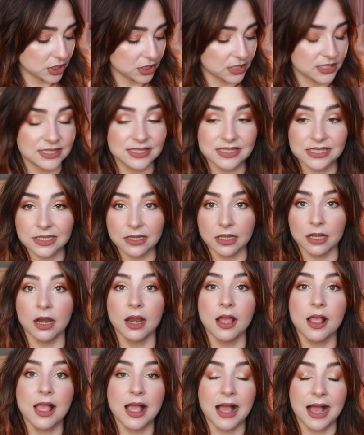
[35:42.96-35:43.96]
concealer,
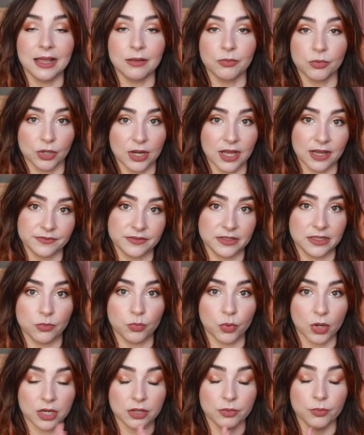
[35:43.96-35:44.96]
I'm going to have to keep
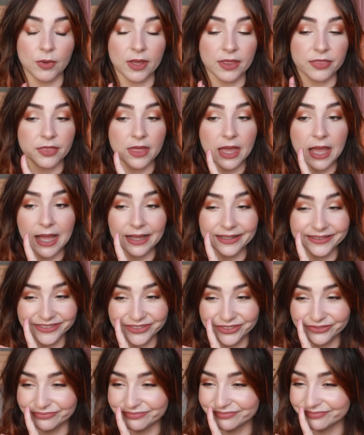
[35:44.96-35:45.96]
working with. I
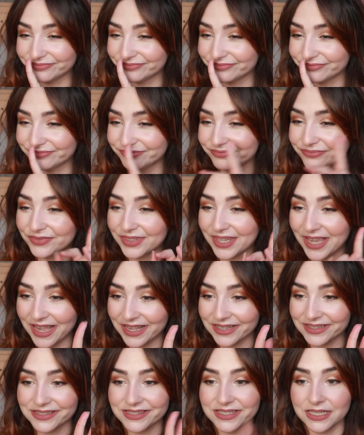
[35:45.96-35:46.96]

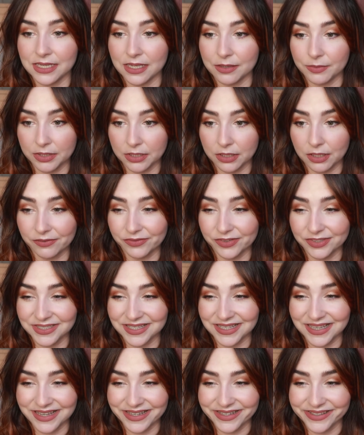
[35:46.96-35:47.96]
can't say I'm in love under
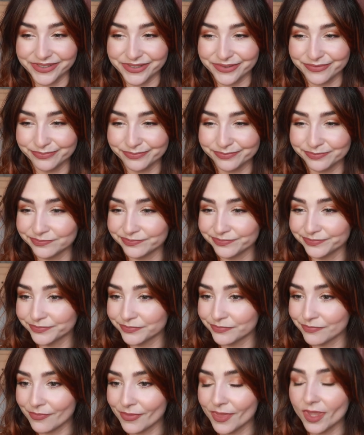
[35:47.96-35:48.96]
the eyes.
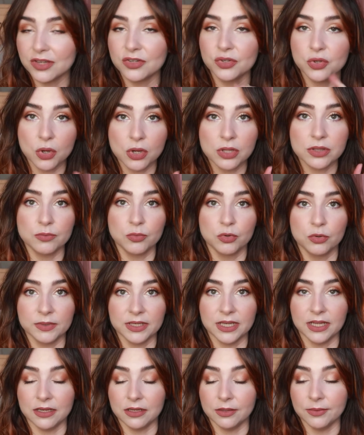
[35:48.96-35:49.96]
Not at the
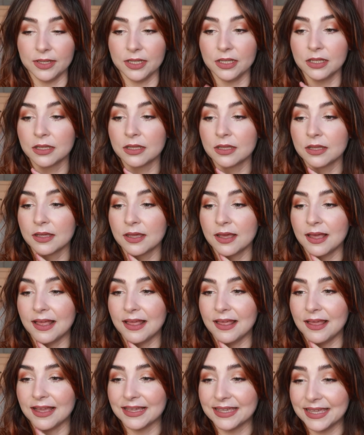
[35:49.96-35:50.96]
moment, anyway.
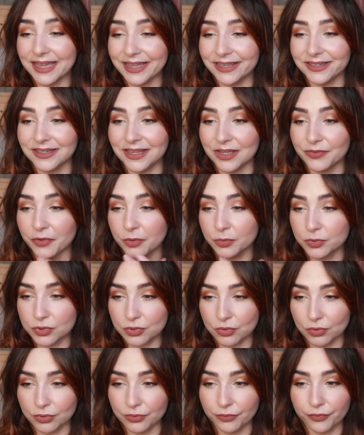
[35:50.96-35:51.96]
Again, if I was
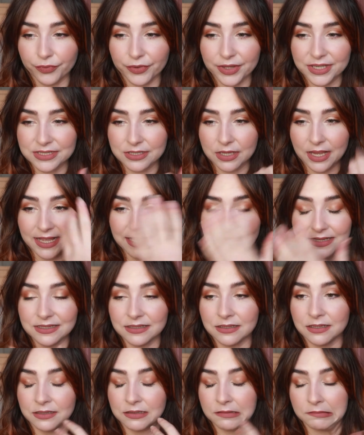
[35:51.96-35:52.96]
going for this
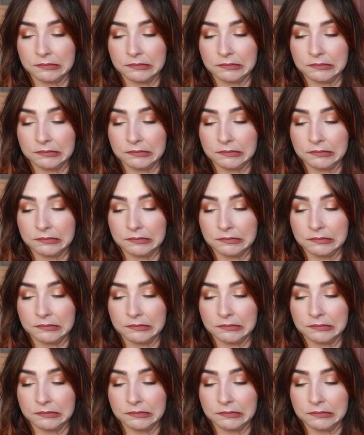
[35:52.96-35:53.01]
in